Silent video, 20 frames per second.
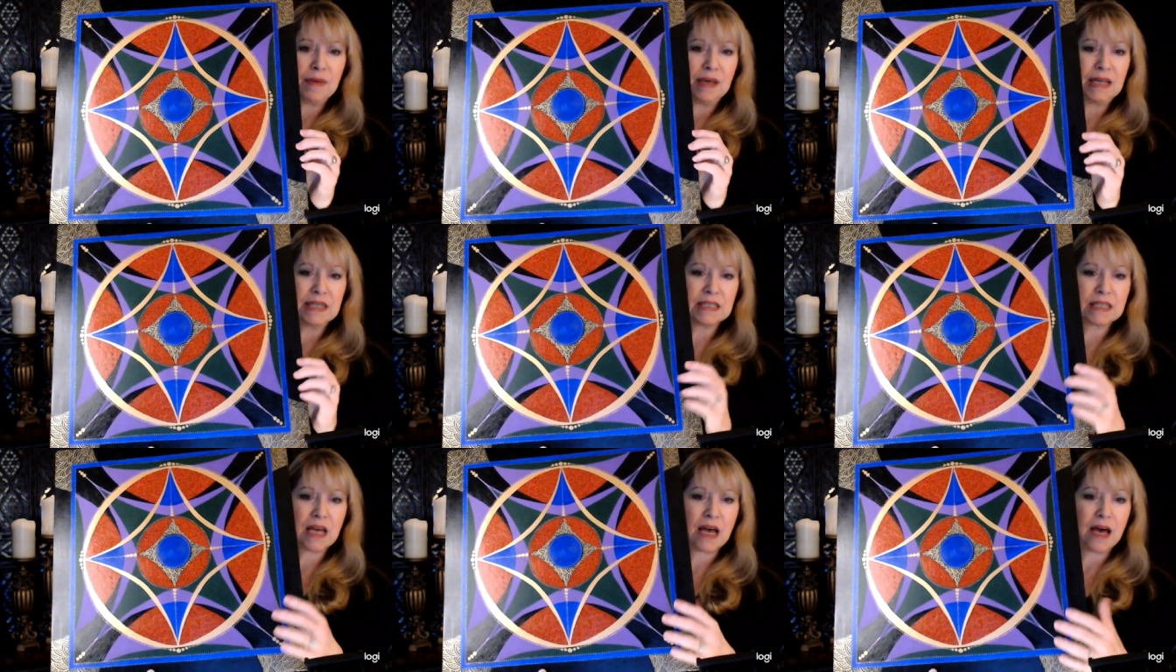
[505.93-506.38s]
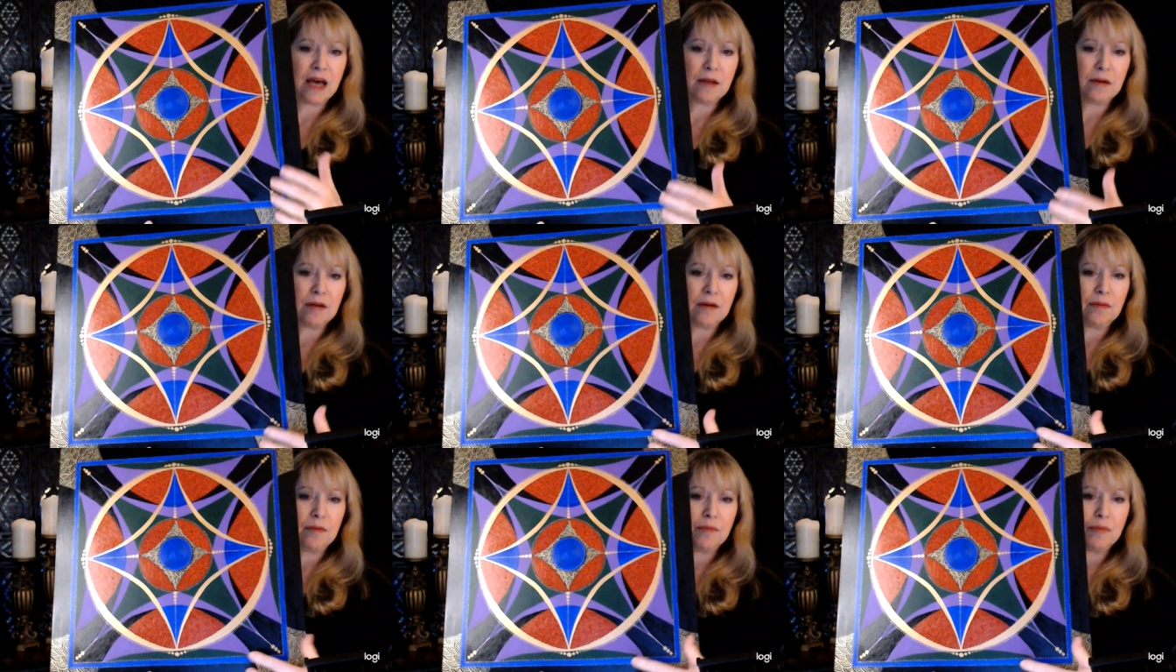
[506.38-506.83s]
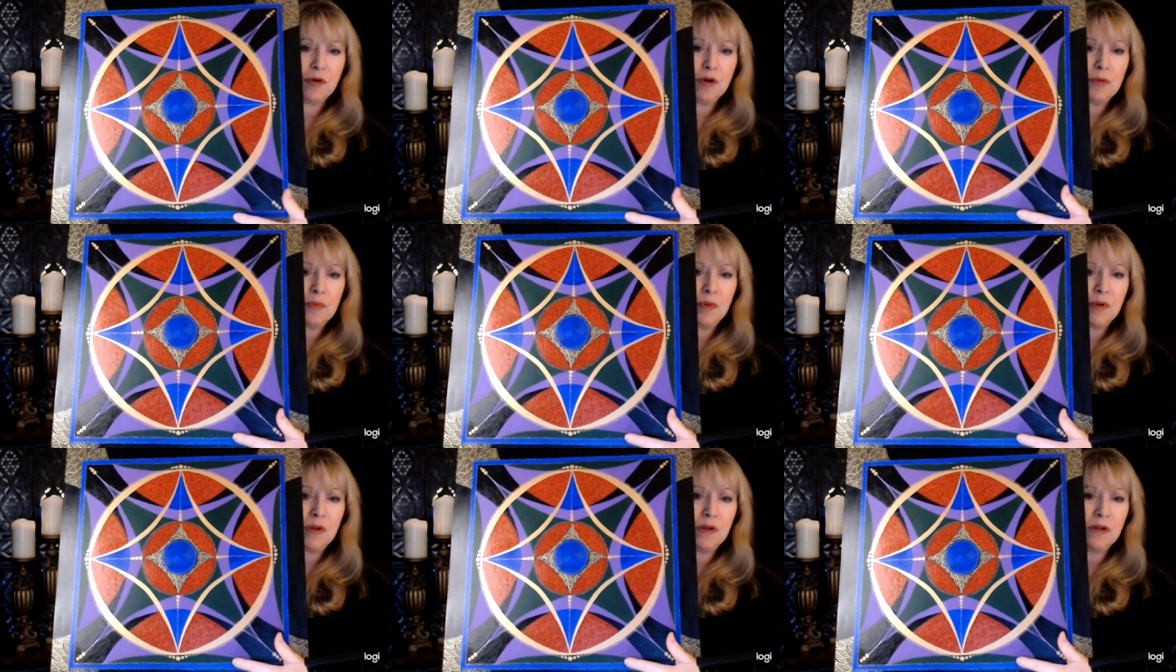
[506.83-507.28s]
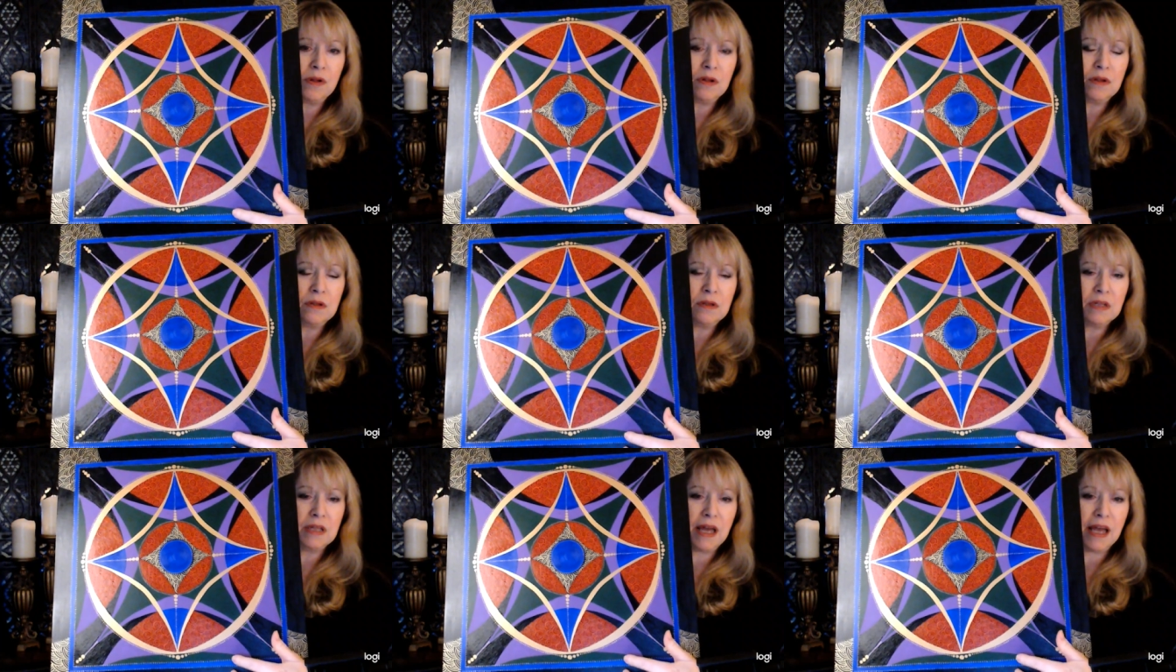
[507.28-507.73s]
it's got
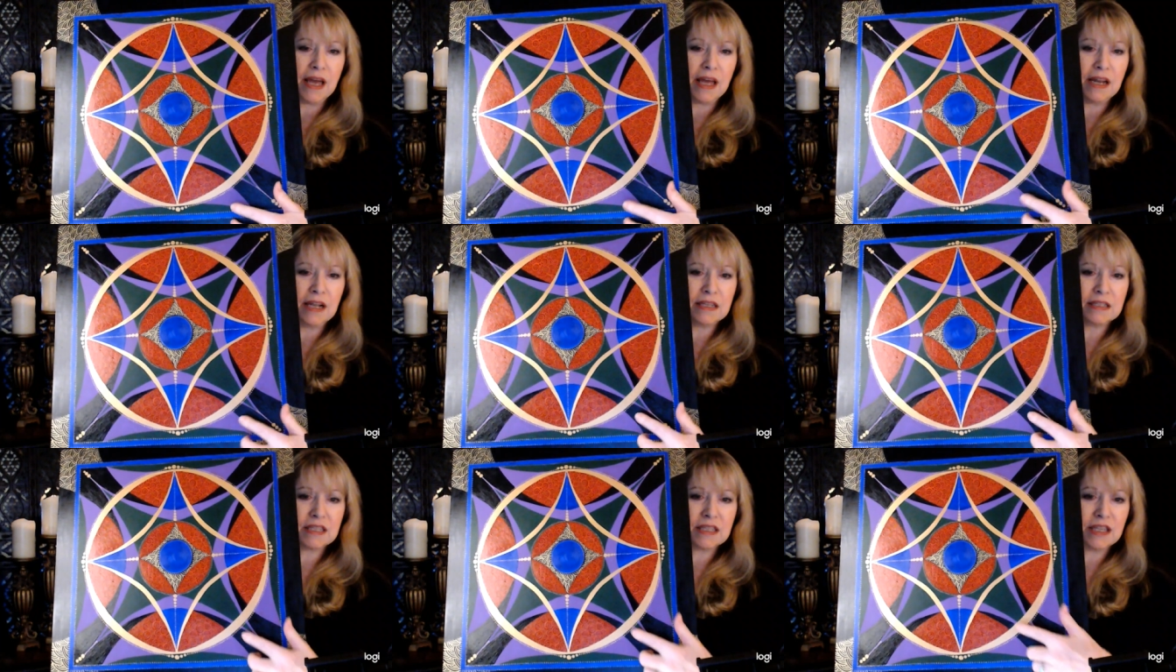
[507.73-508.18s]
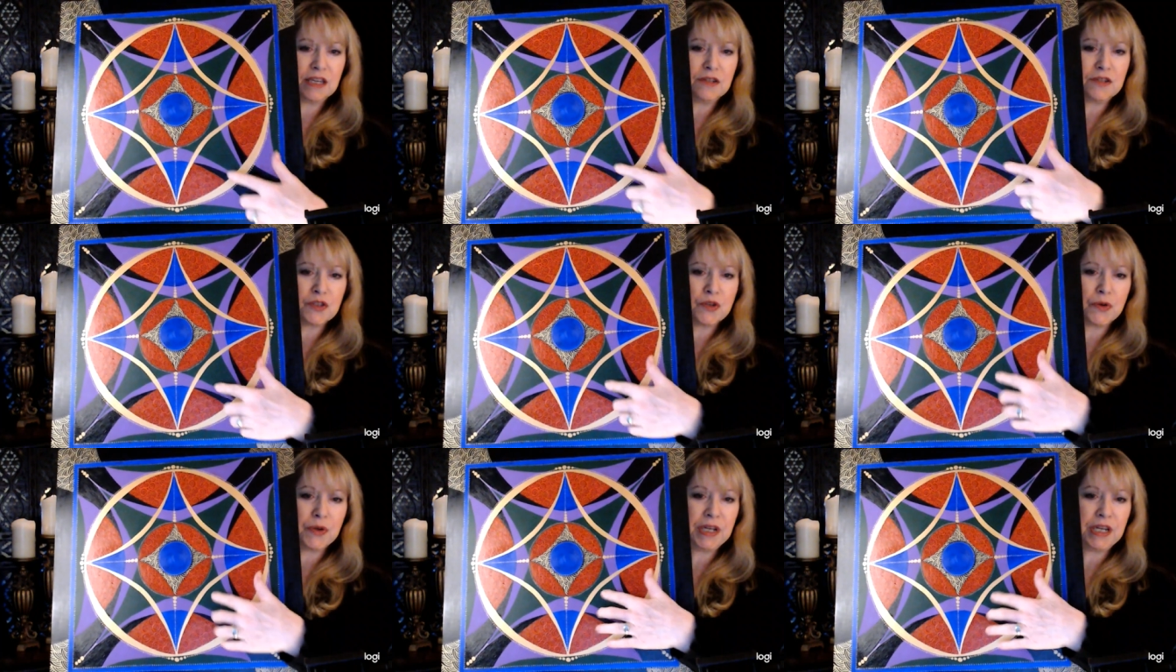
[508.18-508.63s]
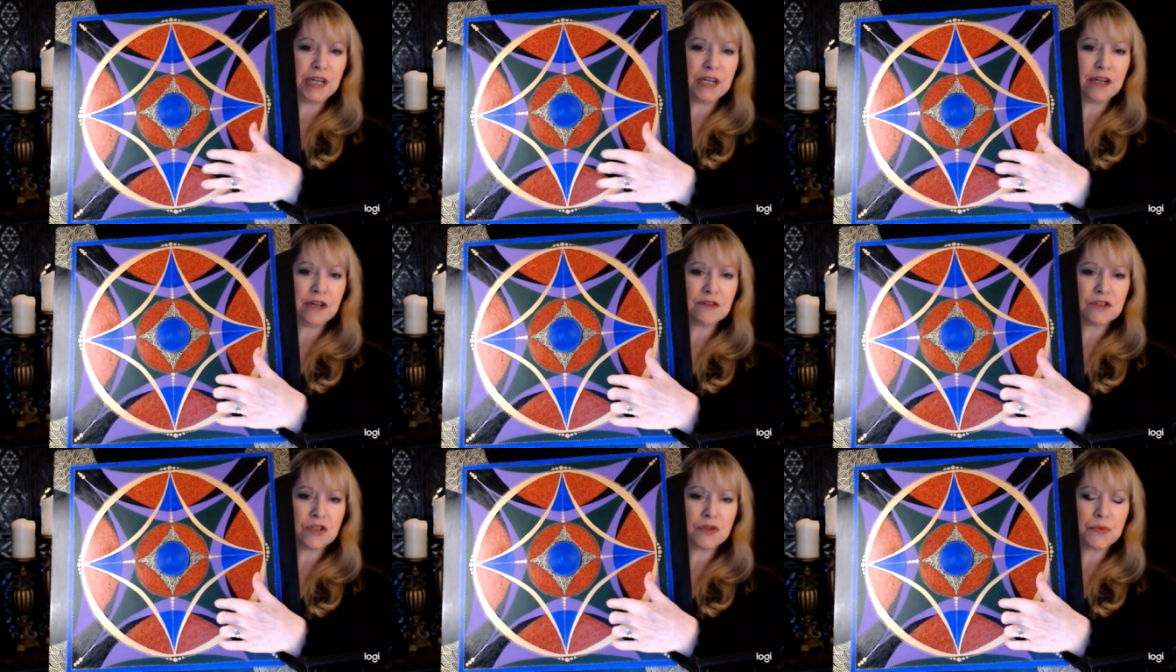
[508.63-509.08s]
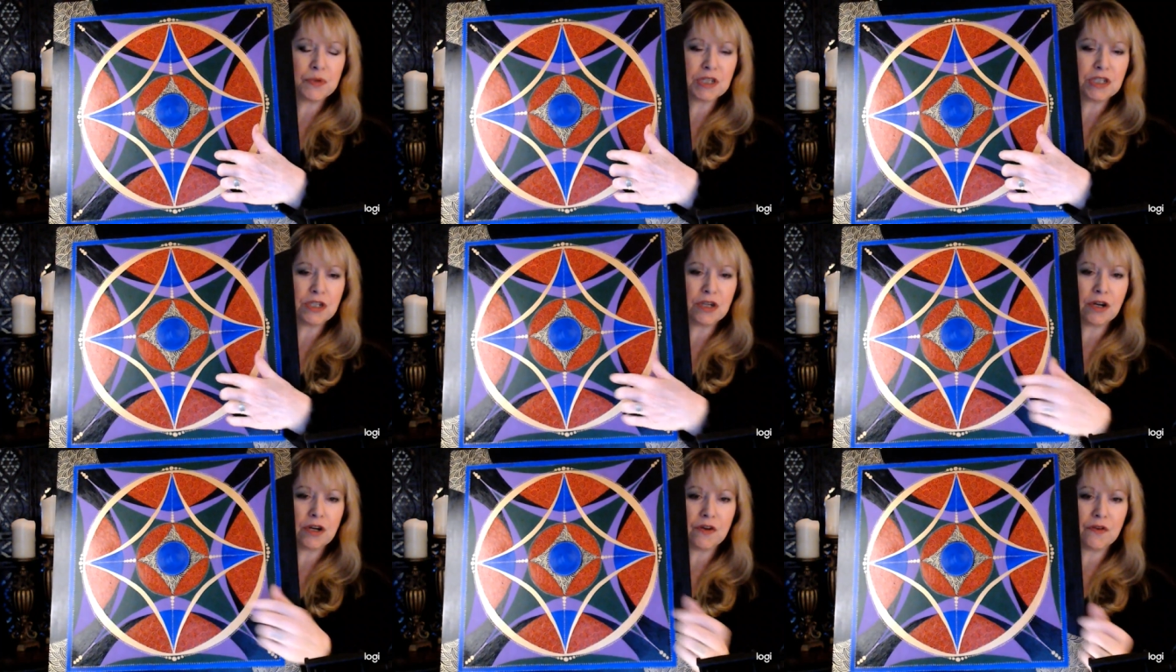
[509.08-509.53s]
purple and it's, here's green and here's a really
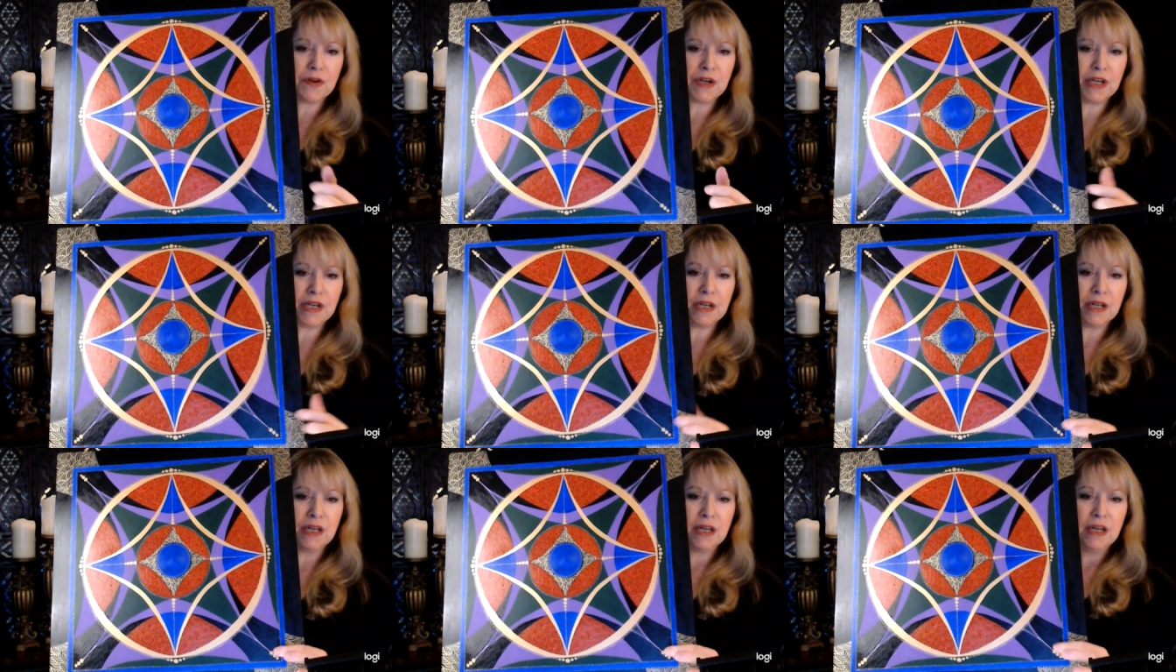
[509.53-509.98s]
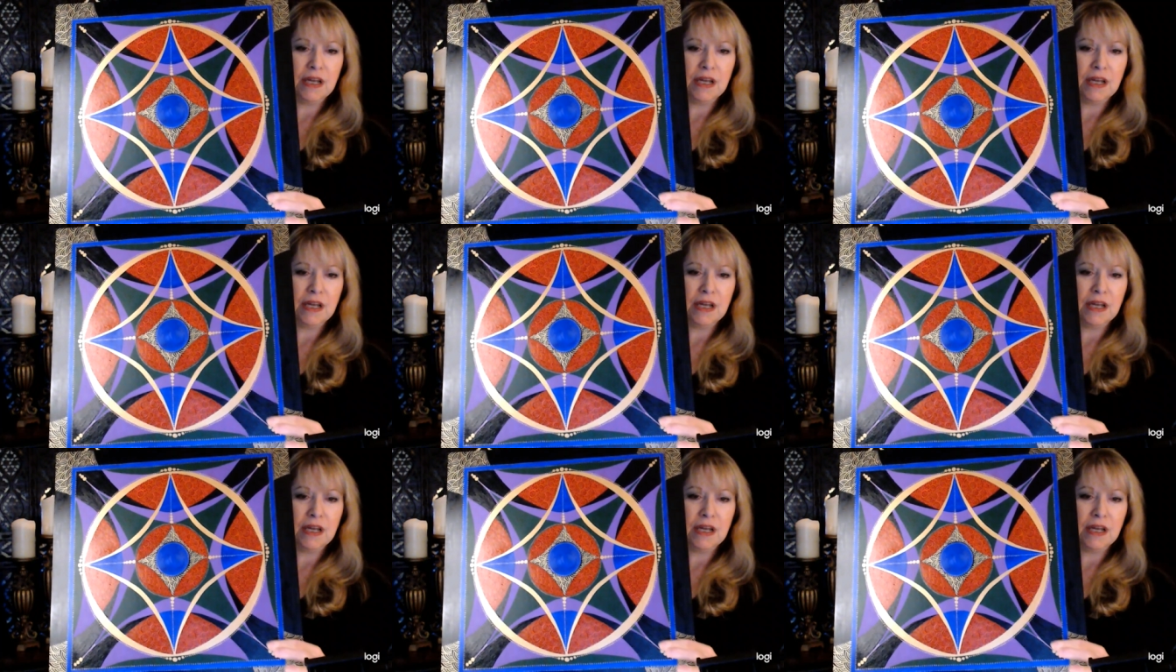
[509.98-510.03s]
dark green.